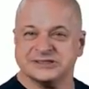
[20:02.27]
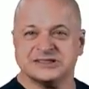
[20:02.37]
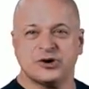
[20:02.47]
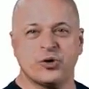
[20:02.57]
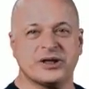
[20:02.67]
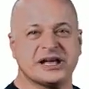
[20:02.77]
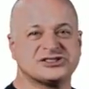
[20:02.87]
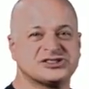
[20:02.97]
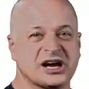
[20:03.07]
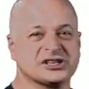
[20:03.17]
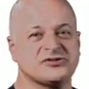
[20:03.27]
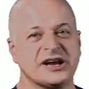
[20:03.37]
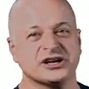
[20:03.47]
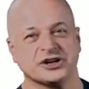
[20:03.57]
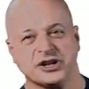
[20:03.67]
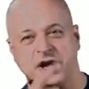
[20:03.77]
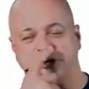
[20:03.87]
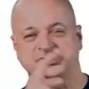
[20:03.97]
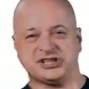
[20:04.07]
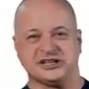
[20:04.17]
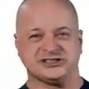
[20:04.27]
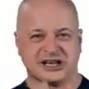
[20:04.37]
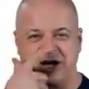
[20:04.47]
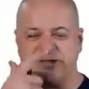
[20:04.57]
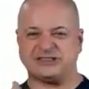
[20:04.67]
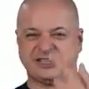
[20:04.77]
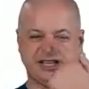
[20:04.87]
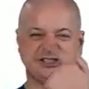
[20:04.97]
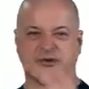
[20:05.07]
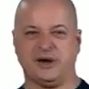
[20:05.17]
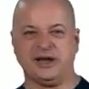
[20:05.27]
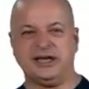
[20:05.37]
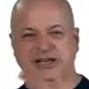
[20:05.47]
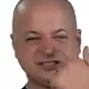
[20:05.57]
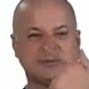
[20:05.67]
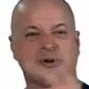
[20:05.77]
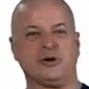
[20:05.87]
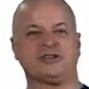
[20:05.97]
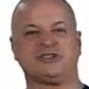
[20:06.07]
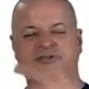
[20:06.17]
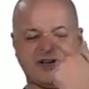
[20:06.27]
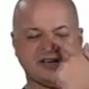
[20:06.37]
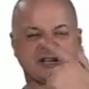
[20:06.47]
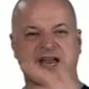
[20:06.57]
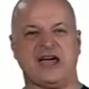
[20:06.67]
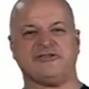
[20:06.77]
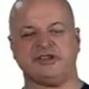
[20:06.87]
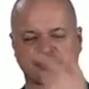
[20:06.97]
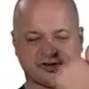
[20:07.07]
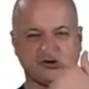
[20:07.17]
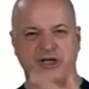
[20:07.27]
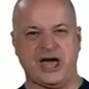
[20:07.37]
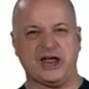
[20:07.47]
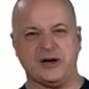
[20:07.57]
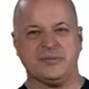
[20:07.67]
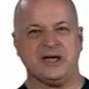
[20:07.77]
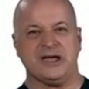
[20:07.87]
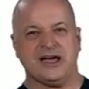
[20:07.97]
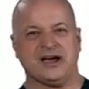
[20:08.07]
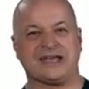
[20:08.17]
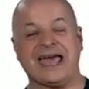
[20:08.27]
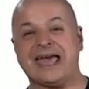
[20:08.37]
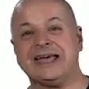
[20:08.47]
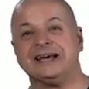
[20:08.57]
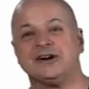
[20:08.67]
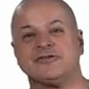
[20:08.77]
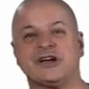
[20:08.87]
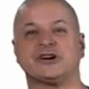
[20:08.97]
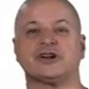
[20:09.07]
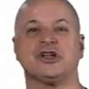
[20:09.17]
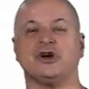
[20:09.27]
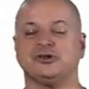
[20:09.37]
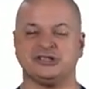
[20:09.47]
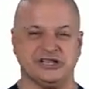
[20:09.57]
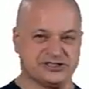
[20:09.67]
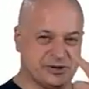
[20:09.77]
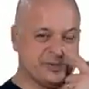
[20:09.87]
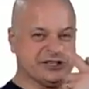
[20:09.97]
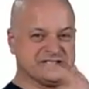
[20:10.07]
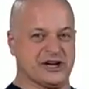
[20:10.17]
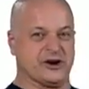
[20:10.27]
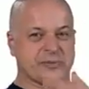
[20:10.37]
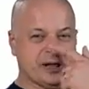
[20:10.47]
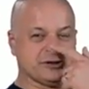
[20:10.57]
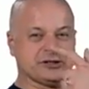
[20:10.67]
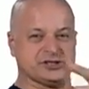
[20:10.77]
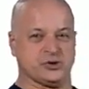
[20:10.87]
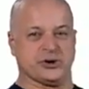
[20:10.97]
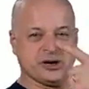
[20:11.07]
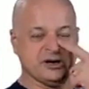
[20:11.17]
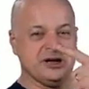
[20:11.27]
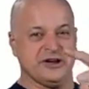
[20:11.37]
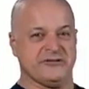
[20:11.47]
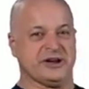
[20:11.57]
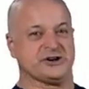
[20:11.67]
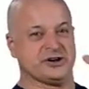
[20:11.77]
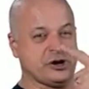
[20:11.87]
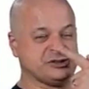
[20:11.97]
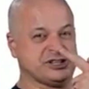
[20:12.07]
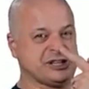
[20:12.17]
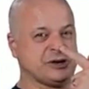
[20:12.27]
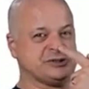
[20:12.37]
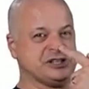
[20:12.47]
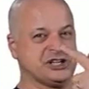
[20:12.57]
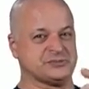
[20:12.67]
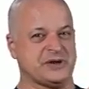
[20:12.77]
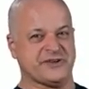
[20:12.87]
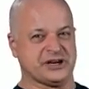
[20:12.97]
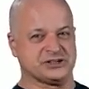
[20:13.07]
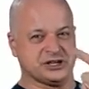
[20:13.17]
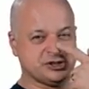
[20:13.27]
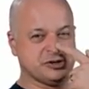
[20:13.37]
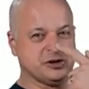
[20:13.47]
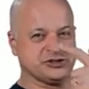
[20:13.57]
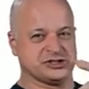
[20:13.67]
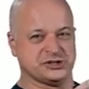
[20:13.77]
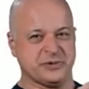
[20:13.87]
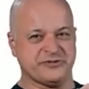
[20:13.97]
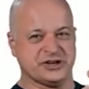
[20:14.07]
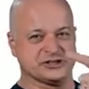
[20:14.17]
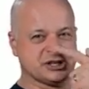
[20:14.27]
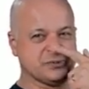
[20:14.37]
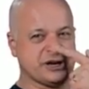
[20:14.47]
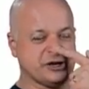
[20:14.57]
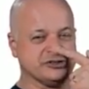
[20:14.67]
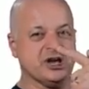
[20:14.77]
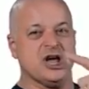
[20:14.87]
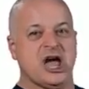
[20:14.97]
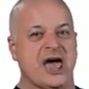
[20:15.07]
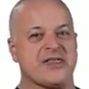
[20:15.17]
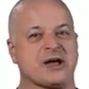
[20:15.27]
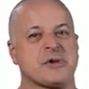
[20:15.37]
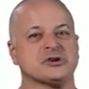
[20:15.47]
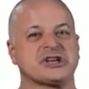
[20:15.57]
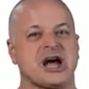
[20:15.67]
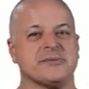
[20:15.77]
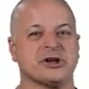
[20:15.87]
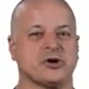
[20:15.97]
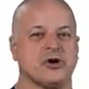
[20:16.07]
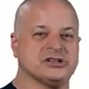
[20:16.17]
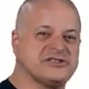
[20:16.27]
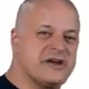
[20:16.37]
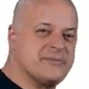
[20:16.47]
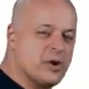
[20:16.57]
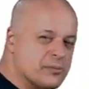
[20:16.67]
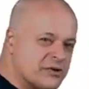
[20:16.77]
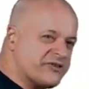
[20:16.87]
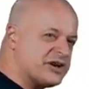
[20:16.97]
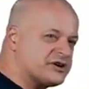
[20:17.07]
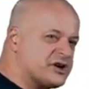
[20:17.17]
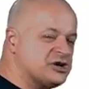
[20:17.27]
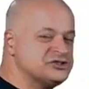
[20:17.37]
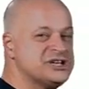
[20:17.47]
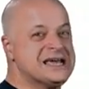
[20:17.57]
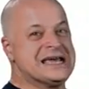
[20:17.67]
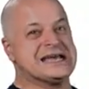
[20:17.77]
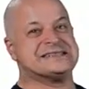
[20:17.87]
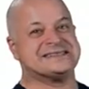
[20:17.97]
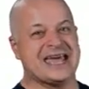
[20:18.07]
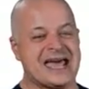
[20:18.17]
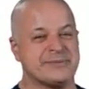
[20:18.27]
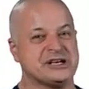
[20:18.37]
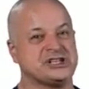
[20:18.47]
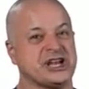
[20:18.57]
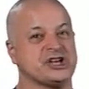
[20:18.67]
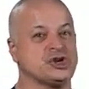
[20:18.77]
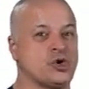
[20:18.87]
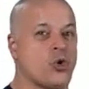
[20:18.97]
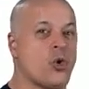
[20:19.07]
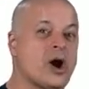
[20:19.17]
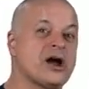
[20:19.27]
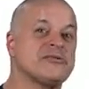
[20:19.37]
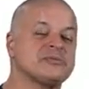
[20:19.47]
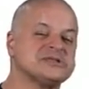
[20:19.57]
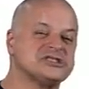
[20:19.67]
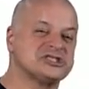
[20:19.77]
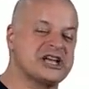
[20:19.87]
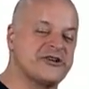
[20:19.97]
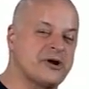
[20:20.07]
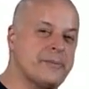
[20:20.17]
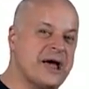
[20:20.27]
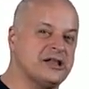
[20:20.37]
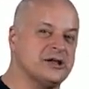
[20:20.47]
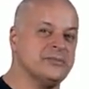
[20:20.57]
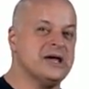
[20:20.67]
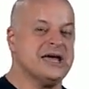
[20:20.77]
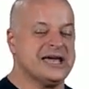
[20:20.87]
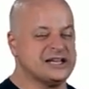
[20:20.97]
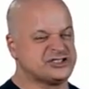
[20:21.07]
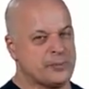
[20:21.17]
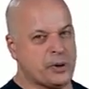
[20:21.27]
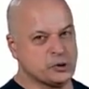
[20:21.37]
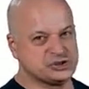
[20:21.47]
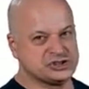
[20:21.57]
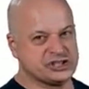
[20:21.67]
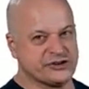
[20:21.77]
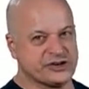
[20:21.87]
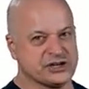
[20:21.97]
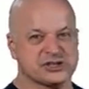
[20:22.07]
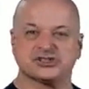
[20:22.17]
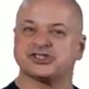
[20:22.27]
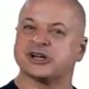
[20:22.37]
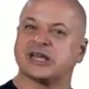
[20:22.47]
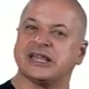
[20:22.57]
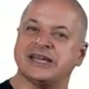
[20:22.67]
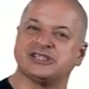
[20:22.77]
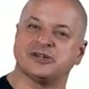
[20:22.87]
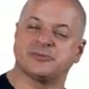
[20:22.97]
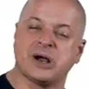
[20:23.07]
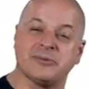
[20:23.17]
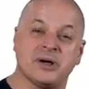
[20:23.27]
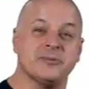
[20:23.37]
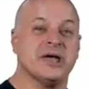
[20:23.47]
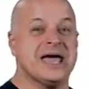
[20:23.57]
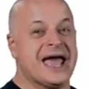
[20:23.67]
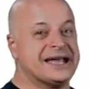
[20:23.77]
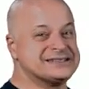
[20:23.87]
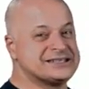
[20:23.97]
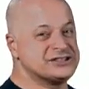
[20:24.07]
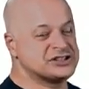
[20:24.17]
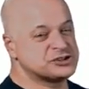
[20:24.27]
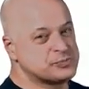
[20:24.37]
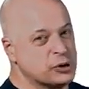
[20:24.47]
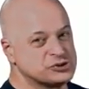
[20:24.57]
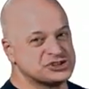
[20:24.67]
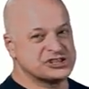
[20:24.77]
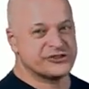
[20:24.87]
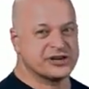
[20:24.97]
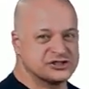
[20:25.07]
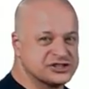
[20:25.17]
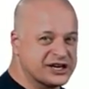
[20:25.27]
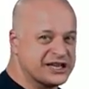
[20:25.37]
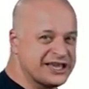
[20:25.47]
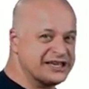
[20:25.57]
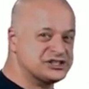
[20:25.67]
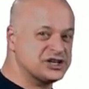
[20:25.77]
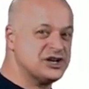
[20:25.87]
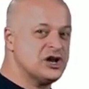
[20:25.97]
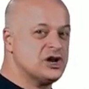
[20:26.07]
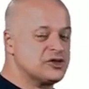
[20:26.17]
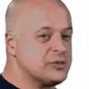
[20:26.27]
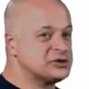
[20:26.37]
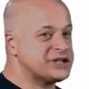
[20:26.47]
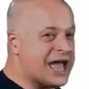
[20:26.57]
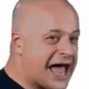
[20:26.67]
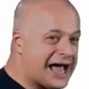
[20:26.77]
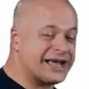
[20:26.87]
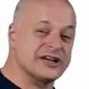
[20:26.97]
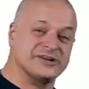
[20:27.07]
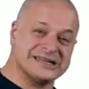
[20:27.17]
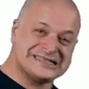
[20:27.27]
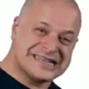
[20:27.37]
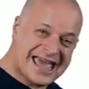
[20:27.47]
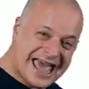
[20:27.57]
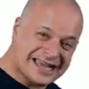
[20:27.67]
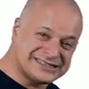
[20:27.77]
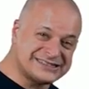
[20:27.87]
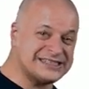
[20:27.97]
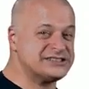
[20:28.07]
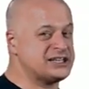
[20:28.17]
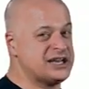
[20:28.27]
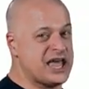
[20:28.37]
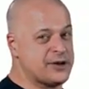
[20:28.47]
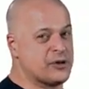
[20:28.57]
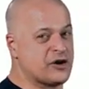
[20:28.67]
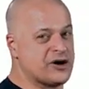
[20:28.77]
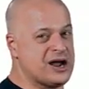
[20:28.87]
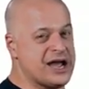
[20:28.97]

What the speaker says: Boy, that sucks. Finger to nose testing. Oh, that's an easy one. See, Broca's aphasia, after you screw that up, okay, finger to nose is simply a cerebellar disorder. Finger to nose, exactly what I said. Touch my finger, touch your nose, and touch my finger, touch my nose. And the most common cause of abnormal finger to nose is damaging your cerebellum. It's a posterior circulation problem. And since it's posterior circulation, the most accurate test is an MRI.